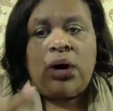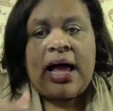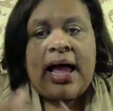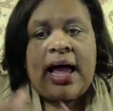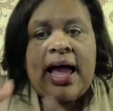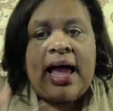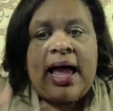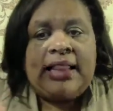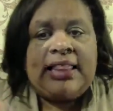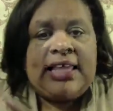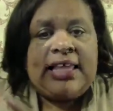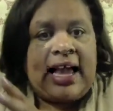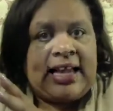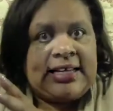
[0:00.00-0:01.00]
When I
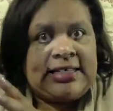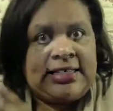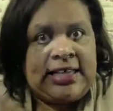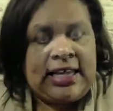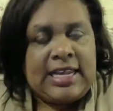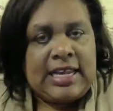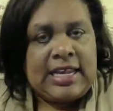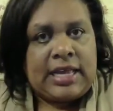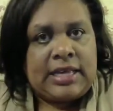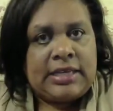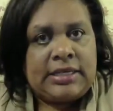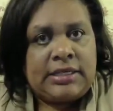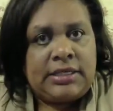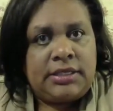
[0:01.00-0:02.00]
had the
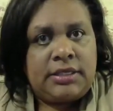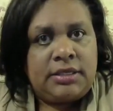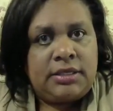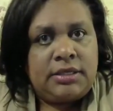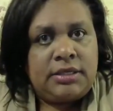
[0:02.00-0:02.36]
idea,